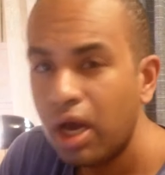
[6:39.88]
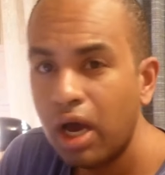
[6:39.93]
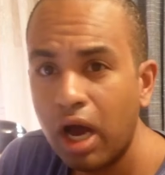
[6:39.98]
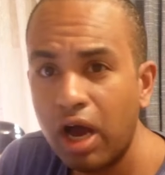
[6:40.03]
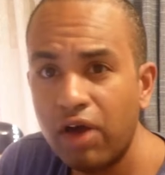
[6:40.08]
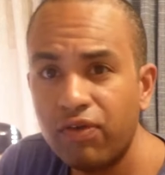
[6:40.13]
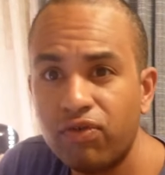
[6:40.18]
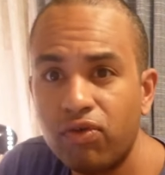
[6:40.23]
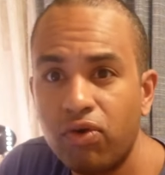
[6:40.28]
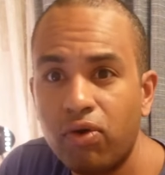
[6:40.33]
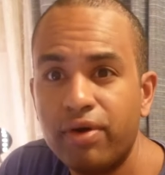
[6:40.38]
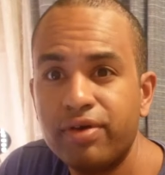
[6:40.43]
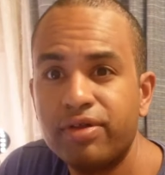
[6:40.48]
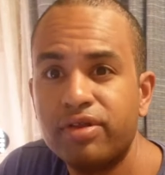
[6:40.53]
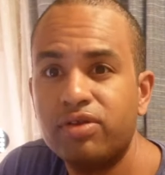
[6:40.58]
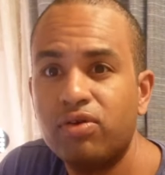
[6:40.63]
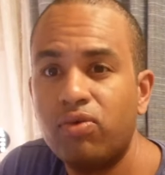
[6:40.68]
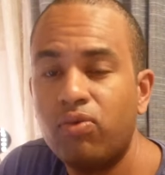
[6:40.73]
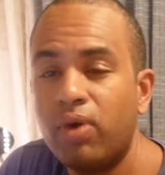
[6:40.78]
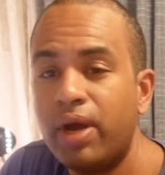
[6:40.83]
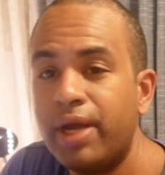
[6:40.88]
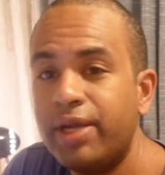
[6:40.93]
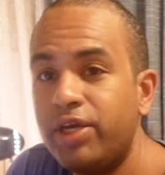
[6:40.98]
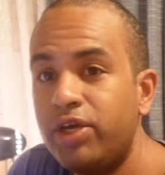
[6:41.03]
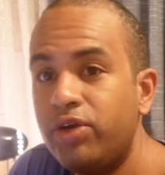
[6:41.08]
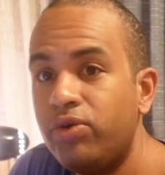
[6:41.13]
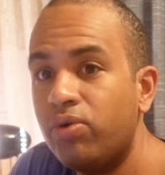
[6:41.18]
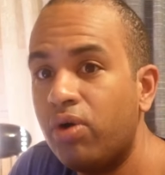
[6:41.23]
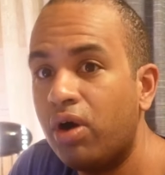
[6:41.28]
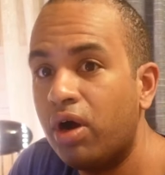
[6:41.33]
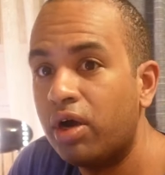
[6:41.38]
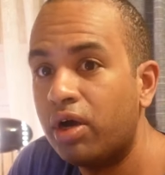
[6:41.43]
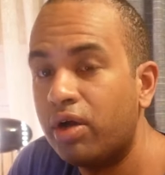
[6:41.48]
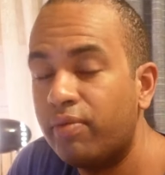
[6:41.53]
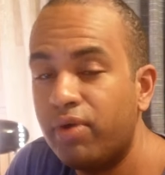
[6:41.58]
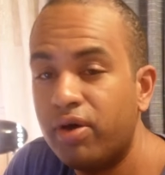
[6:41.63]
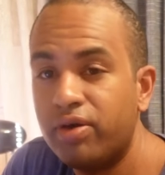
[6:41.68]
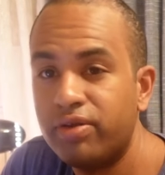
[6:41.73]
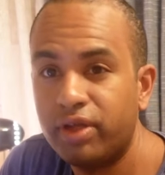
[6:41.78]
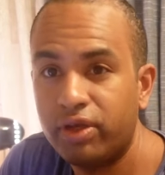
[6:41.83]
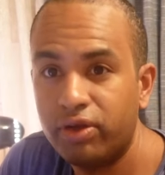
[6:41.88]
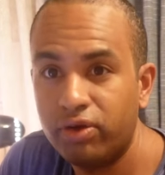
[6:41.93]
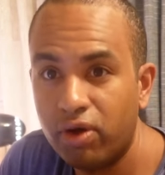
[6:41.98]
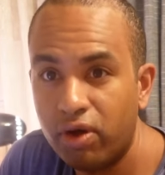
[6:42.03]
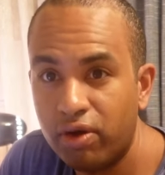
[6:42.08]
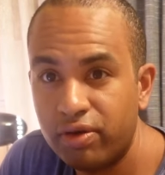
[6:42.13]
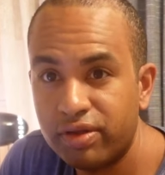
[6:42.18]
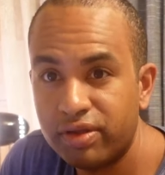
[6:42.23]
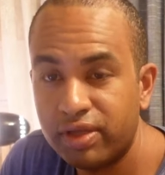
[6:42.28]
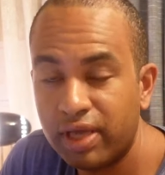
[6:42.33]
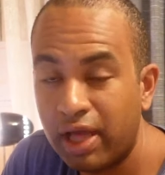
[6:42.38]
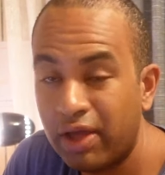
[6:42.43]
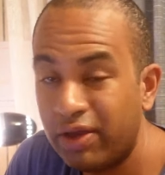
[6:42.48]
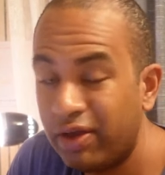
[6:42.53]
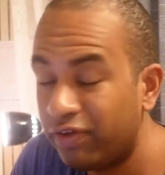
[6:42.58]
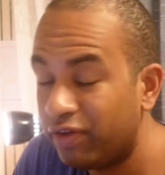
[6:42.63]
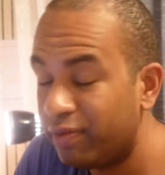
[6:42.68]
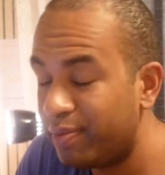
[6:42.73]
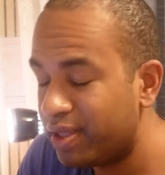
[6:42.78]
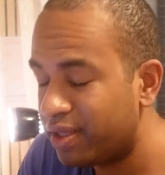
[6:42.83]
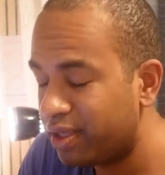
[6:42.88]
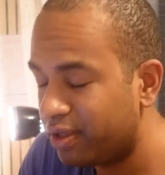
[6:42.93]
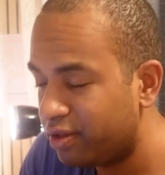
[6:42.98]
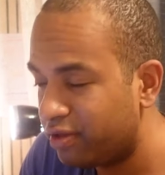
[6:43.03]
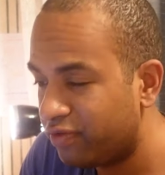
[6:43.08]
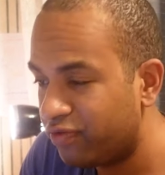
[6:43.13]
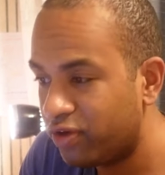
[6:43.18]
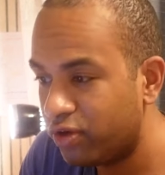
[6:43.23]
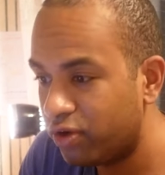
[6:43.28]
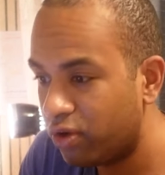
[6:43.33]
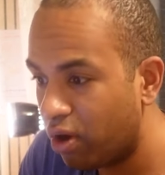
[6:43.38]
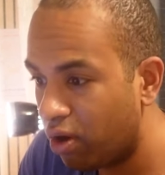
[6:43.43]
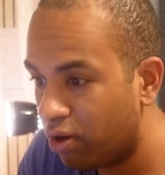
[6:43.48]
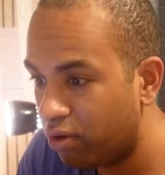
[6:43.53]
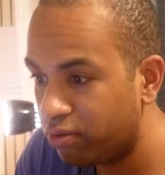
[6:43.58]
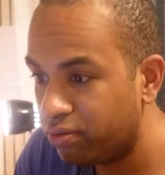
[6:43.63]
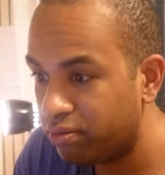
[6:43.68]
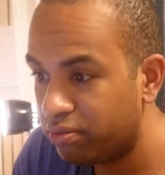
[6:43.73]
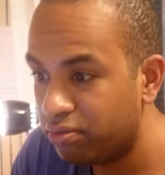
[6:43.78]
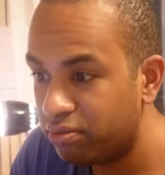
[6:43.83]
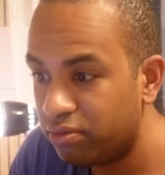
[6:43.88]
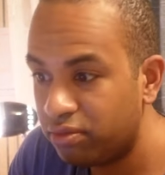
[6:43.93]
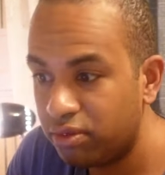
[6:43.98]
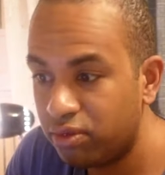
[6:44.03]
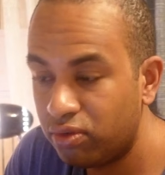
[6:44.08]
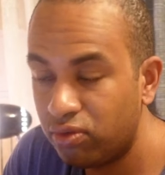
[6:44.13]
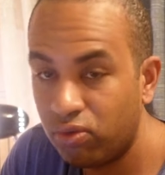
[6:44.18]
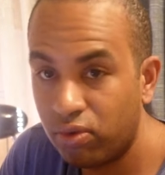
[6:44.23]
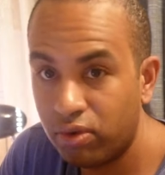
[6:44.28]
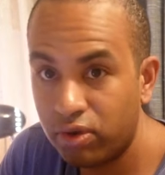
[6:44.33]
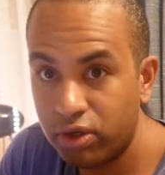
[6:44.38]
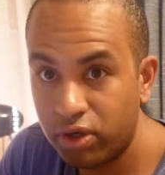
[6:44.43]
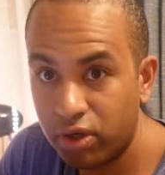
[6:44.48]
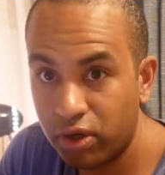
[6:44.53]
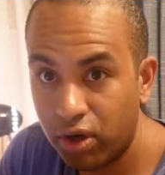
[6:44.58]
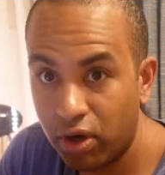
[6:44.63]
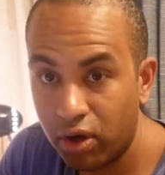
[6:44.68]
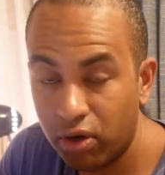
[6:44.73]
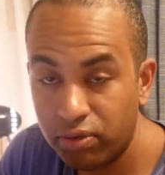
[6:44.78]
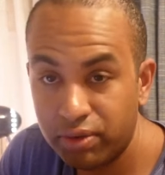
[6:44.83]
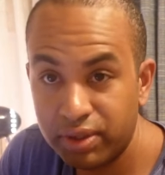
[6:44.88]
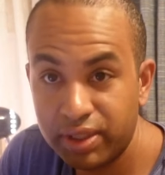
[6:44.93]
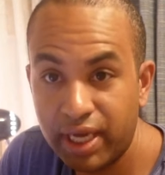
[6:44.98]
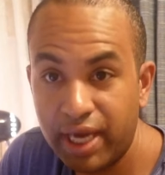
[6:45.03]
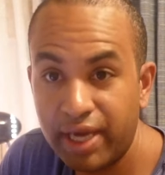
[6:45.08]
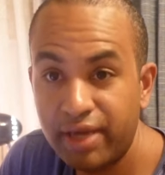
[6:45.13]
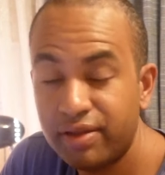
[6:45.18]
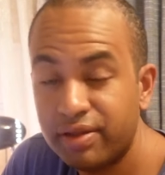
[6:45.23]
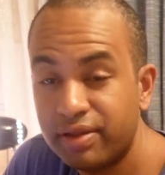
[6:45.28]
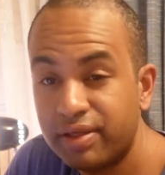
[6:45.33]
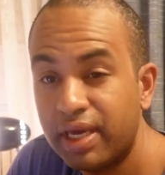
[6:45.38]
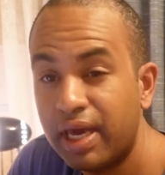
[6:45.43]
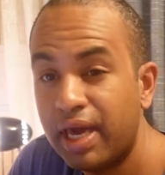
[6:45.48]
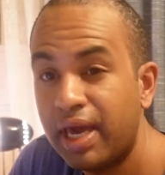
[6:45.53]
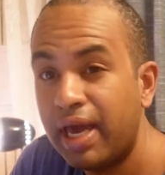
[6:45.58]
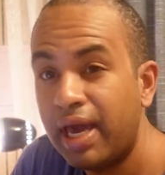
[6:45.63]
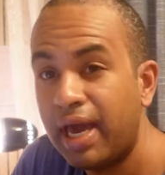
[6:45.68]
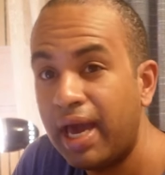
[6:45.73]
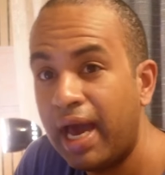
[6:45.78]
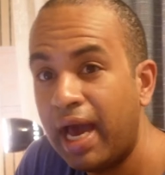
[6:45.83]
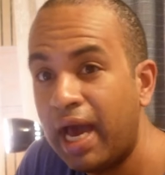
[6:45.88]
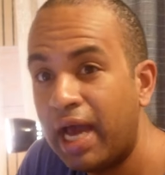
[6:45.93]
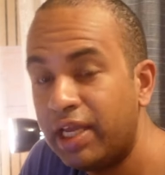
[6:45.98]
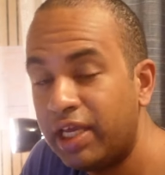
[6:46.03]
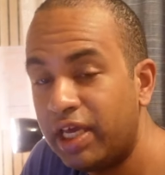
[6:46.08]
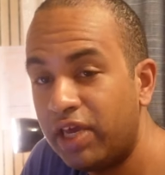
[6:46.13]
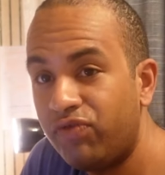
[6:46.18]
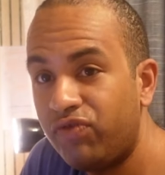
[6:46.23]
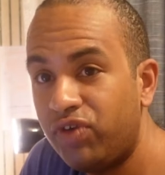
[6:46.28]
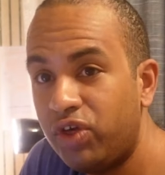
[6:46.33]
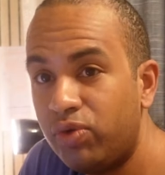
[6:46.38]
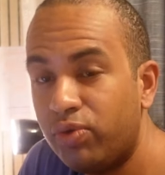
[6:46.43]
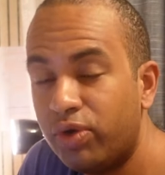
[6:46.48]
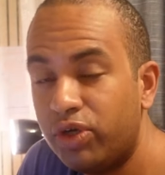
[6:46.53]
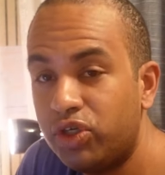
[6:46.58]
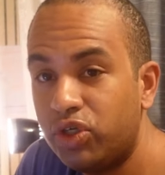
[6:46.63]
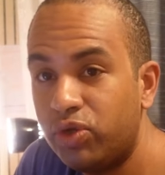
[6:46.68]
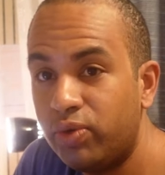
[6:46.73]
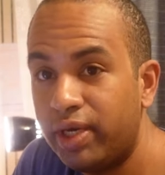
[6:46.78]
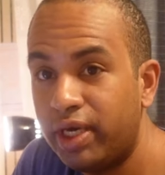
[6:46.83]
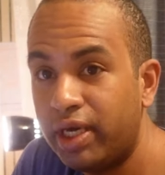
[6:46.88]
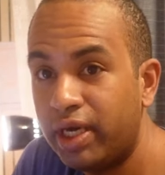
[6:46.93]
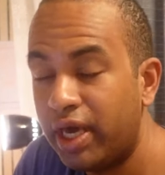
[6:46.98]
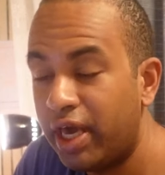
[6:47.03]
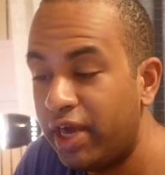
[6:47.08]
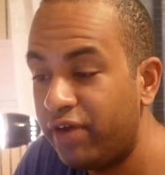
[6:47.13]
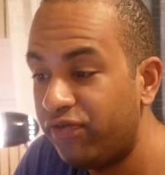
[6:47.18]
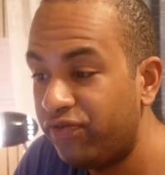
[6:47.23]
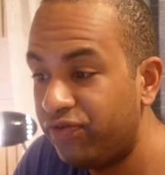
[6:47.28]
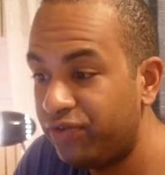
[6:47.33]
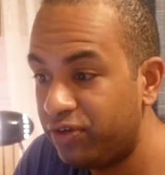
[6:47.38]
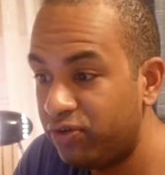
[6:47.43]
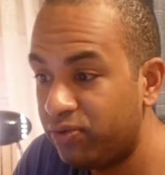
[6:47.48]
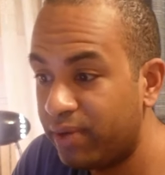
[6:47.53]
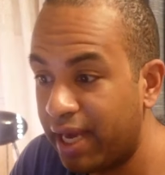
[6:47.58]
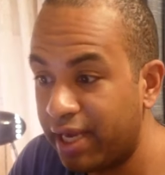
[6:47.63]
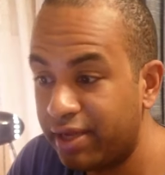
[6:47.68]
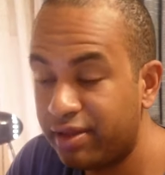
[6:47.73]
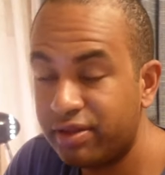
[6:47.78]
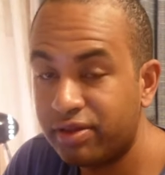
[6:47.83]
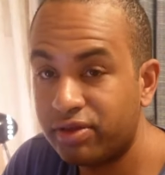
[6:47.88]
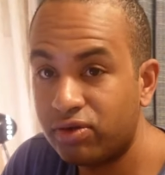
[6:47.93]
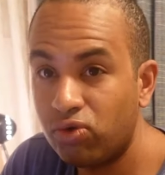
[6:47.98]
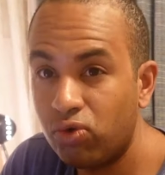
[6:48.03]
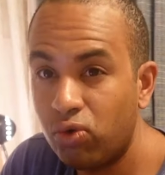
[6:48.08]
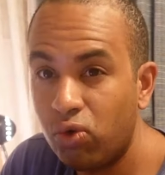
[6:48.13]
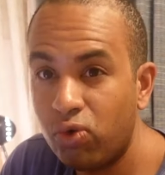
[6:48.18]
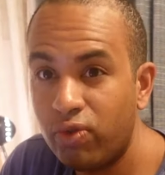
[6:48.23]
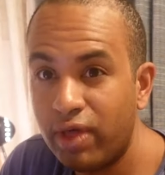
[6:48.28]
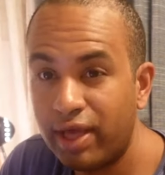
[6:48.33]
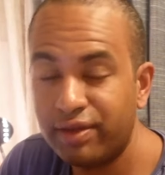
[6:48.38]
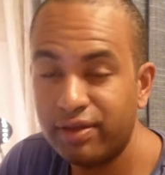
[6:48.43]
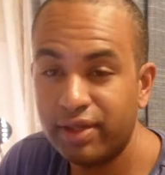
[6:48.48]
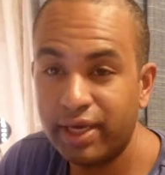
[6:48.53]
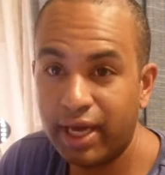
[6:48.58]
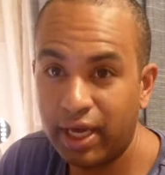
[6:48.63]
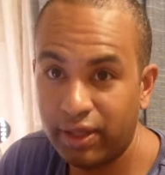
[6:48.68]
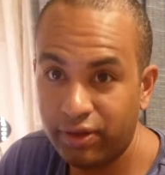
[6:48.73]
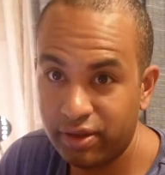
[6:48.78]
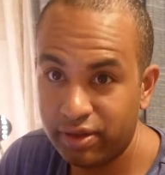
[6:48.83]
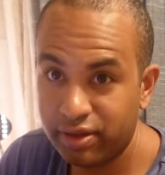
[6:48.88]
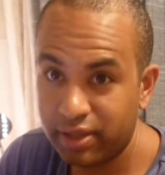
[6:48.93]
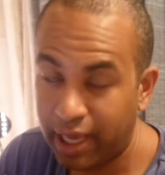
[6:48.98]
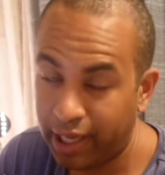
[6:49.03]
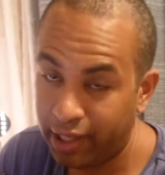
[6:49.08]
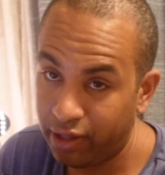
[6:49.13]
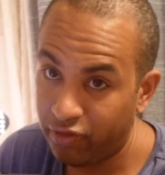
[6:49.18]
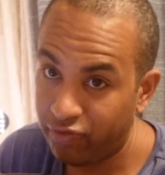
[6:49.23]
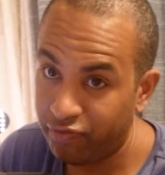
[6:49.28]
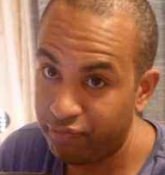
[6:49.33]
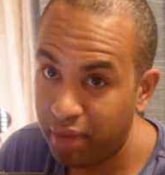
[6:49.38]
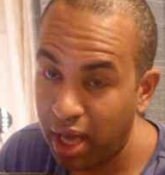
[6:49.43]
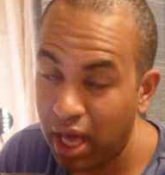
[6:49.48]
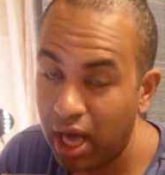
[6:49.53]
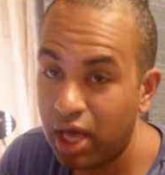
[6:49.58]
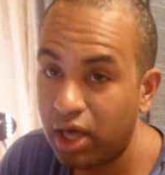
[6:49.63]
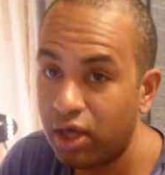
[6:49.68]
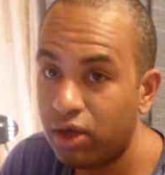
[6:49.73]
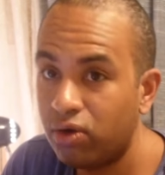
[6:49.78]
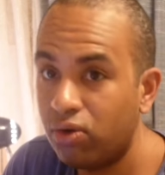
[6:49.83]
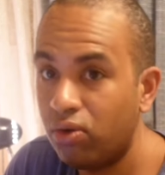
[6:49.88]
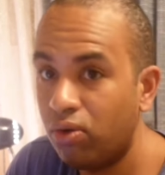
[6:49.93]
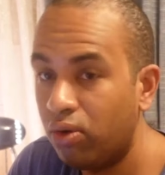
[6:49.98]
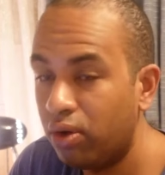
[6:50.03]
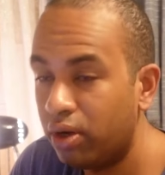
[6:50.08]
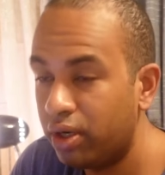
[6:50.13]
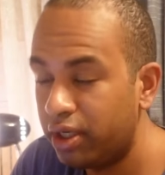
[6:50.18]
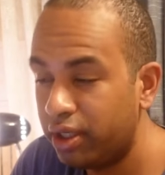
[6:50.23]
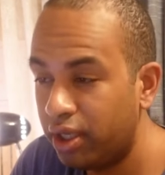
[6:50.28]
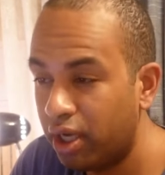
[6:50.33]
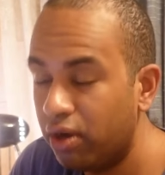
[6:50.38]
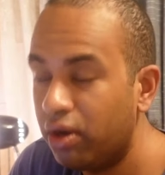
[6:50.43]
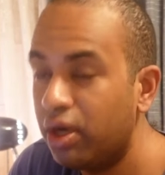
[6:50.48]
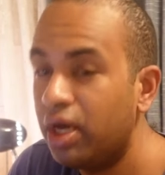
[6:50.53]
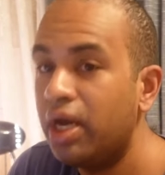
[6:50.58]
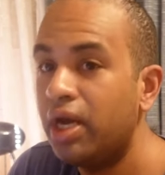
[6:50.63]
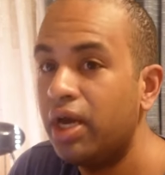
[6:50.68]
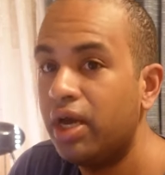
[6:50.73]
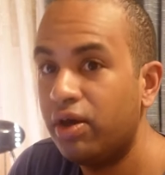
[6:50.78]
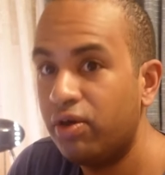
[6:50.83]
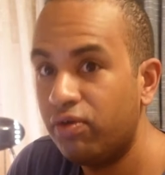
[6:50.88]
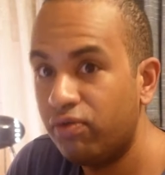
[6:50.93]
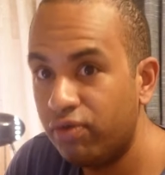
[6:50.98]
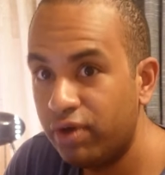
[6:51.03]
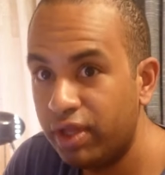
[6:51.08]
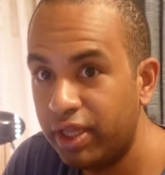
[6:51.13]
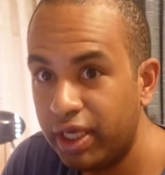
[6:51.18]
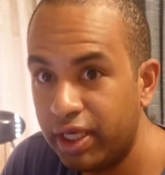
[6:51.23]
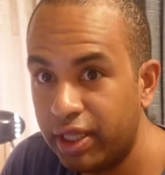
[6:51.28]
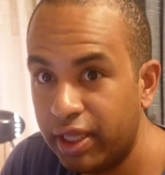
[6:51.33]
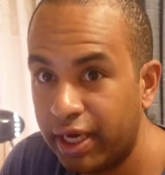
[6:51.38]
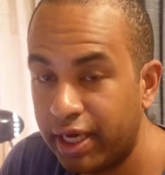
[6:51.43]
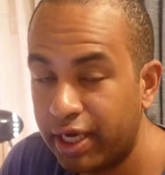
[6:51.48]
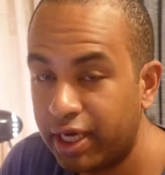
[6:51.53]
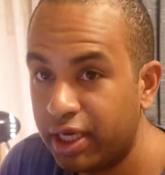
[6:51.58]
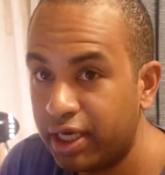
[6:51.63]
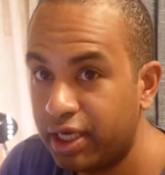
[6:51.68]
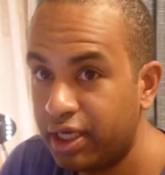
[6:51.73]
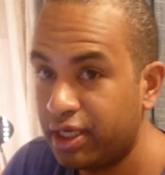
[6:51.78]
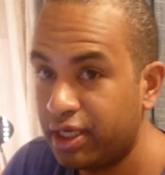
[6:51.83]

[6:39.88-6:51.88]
Of course, when you are composing in your own style, you have to be sensitive to your own taste. And if you were doing a fugue at school that's like on the style of Bach or, really like